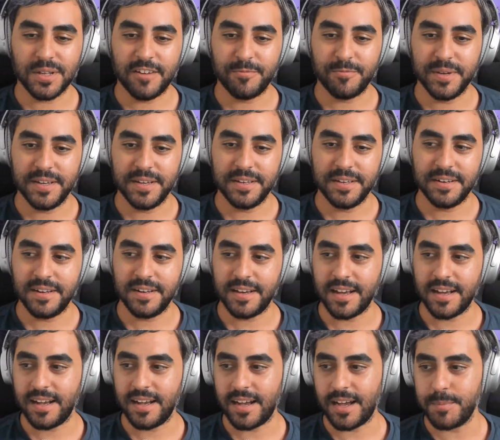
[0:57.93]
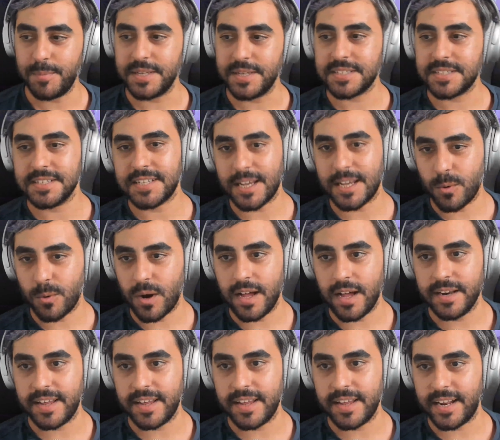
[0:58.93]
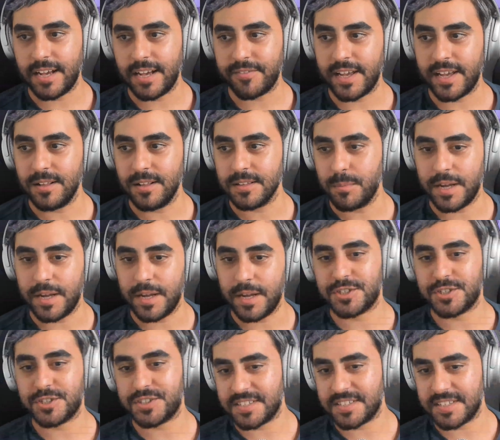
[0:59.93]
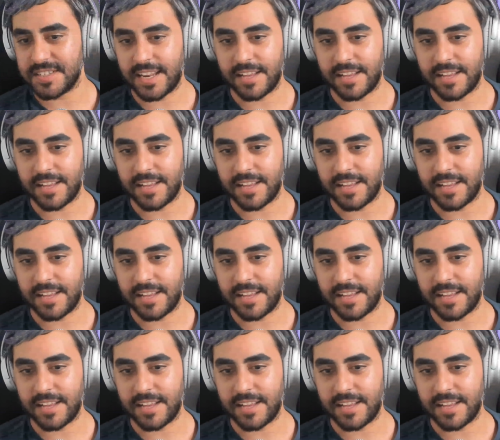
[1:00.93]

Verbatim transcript: I've been, uh, I'm into day one, and I've held a bunch,